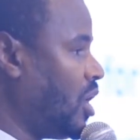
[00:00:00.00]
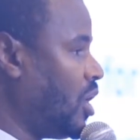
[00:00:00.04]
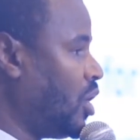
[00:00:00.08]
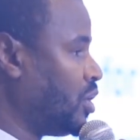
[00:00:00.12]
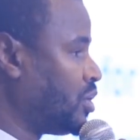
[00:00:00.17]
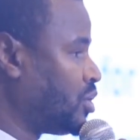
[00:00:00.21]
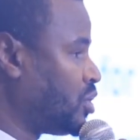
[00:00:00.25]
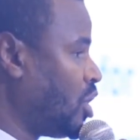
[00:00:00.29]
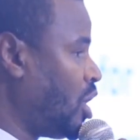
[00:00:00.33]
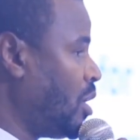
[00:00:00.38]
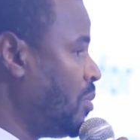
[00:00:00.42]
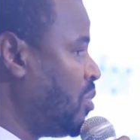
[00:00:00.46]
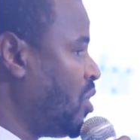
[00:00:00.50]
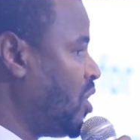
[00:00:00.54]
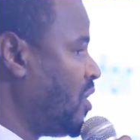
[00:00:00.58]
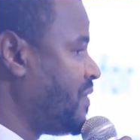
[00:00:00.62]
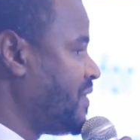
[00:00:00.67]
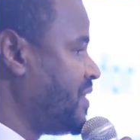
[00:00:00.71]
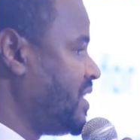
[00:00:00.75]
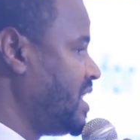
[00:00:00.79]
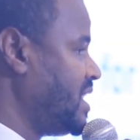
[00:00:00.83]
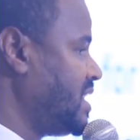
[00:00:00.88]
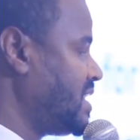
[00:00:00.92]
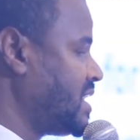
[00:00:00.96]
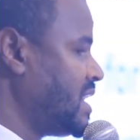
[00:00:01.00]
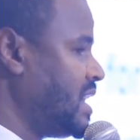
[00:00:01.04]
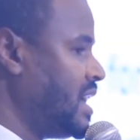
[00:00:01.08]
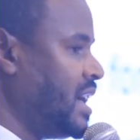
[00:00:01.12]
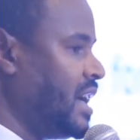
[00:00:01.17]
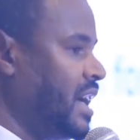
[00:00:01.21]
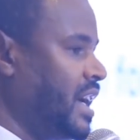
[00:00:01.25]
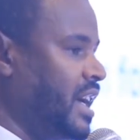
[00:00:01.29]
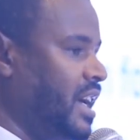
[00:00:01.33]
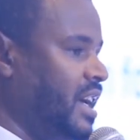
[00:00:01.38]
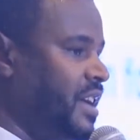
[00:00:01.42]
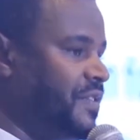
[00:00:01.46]
On top of this,
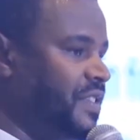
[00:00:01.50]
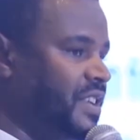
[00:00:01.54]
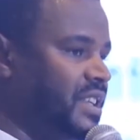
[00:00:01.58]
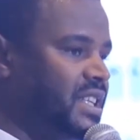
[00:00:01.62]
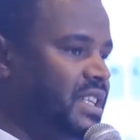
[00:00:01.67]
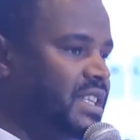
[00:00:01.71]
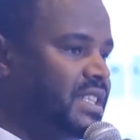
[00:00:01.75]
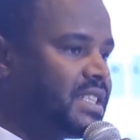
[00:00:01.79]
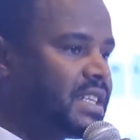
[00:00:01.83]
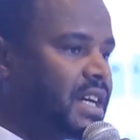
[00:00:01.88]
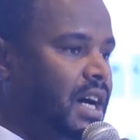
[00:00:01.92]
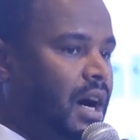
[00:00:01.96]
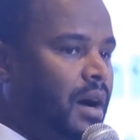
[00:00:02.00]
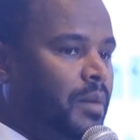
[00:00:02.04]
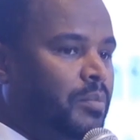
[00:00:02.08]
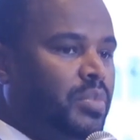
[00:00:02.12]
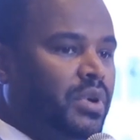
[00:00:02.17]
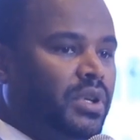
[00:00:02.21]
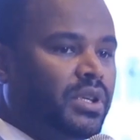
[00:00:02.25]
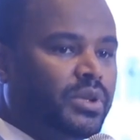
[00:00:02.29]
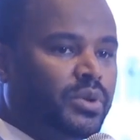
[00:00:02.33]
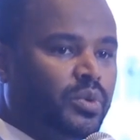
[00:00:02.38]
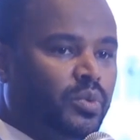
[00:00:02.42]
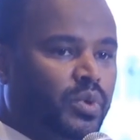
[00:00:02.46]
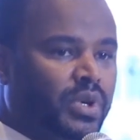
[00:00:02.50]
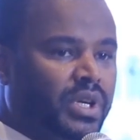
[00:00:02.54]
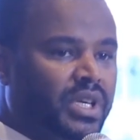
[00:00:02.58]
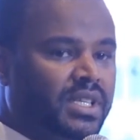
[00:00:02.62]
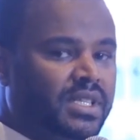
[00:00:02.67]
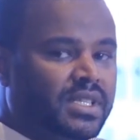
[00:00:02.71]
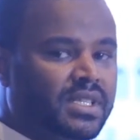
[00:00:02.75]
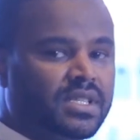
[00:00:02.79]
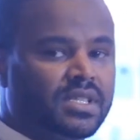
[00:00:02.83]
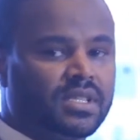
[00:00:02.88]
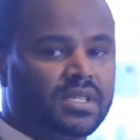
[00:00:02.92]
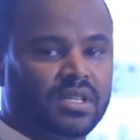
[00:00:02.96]
if it is coupled
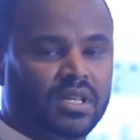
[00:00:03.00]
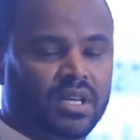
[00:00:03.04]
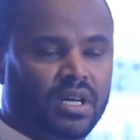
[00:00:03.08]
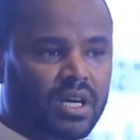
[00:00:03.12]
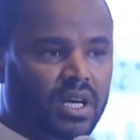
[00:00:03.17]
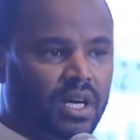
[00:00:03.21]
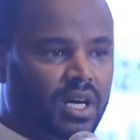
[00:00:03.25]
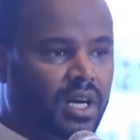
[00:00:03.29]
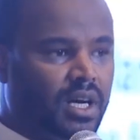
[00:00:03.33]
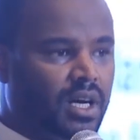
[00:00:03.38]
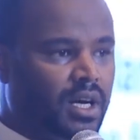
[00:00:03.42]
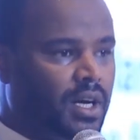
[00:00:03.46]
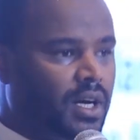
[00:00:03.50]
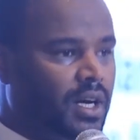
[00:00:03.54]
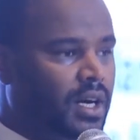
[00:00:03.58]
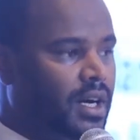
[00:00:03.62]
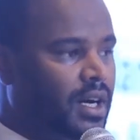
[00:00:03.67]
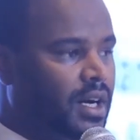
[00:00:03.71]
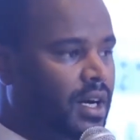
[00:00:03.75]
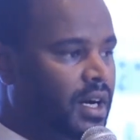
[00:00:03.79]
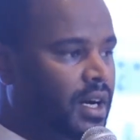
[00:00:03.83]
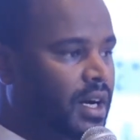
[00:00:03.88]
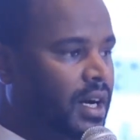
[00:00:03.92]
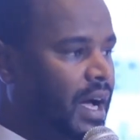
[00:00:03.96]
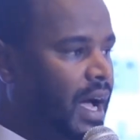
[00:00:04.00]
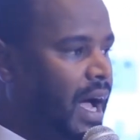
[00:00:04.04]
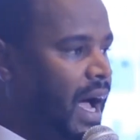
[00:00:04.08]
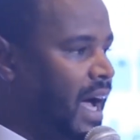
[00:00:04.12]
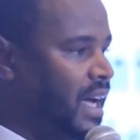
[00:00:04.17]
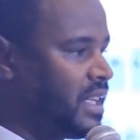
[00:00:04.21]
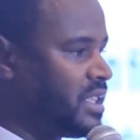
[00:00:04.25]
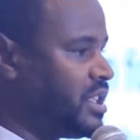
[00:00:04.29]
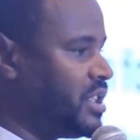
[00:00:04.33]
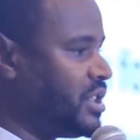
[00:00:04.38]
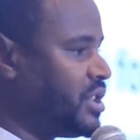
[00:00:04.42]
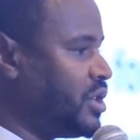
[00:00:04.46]
with
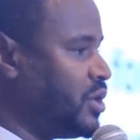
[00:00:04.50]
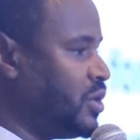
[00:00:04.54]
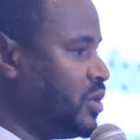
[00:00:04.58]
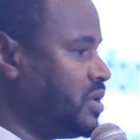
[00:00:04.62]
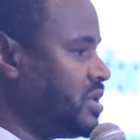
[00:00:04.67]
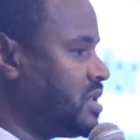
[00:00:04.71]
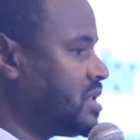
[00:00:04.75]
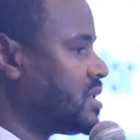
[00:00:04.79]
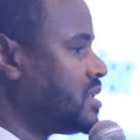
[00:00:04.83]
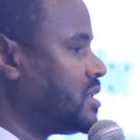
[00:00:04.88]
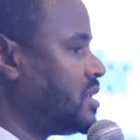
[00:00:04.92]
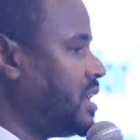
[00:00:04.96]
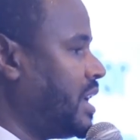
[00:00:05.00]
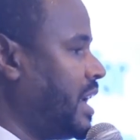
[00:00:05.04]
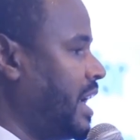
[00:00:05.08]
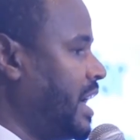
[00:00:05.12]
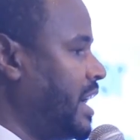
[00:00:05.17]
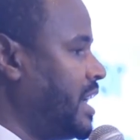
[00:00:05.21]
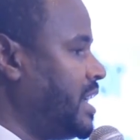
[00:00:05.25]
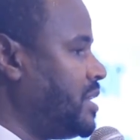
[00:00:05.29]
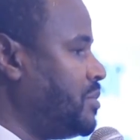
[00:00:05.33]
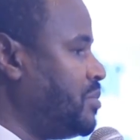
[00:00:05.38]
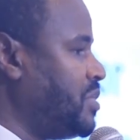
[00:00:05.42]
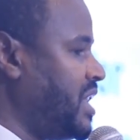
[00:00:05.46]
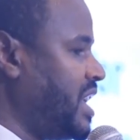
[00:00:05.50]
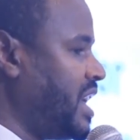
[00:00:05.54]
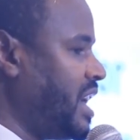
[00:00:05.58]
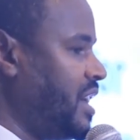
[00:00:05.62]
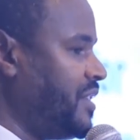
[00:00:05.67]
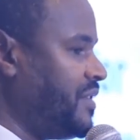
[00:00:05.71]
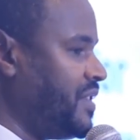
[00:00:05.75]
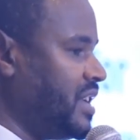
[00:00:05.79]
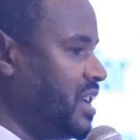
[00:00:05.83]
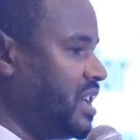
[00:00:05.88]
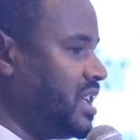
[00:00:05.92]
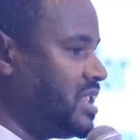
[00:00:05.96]
attitudes and
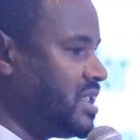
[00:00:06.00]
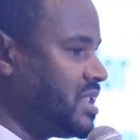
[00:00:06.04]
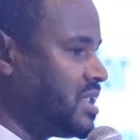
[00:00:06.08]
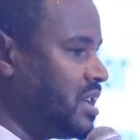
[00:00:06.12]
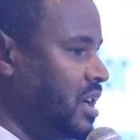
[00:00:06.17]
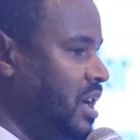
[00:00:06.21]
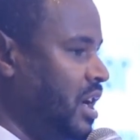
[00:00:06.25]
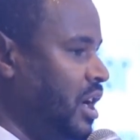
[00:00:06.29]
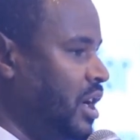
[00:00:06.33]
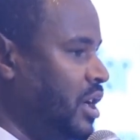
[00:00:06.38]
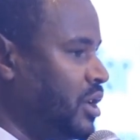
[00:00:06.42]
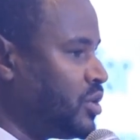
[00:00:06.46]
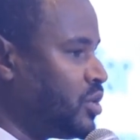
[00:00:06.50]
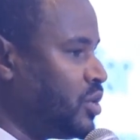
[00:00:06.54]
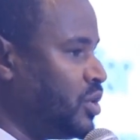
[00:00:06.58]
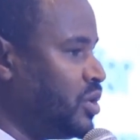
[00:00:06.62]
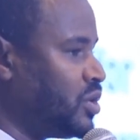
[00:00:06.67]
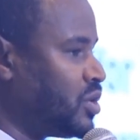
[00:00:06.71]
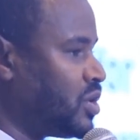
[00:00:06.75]
behaviors to